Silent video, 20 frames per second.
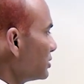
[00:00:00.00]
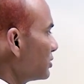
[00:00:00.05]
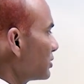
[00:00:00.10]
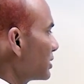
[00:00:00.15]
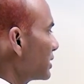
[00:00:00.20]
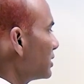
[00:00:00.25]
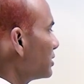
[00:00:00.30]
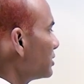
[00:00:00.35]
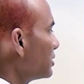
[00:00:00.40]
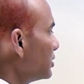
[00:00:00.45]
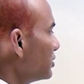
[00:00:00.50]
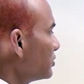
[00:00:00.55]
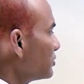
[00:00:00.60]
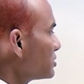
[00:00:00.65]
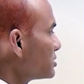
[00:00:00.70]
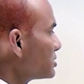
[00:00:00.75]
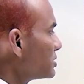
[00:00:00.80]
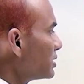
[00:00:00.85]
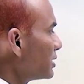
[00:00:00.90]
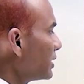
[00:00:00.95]
you can
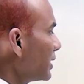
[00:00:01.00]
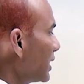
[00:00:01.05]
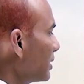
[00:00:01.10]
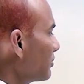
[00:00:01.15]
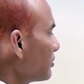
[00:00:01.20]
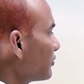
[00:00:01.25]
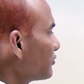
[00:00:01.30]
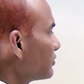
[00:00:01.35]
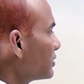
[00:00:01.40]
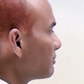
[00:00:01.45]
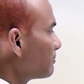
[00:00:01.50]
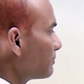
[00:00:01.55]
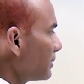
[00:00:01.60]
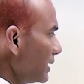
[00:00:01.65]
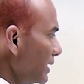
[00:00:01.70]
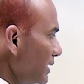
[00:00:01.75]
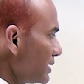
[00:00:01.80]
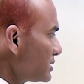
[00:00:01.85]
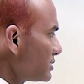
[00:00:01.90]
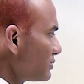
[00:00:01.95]
use the name of the
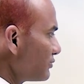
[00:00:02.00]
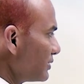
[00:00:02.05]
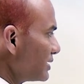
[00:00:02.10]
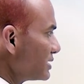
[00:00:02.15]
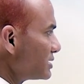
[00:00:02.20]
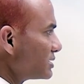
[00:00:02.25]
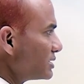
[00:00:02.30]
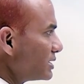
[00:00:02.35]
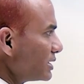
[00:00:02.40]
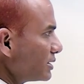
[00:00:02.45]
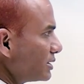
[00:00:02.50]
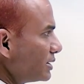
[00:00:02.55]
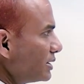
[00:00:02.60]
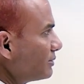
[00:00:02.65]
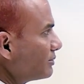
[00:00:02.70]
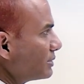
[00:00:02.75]
place, West Delhi.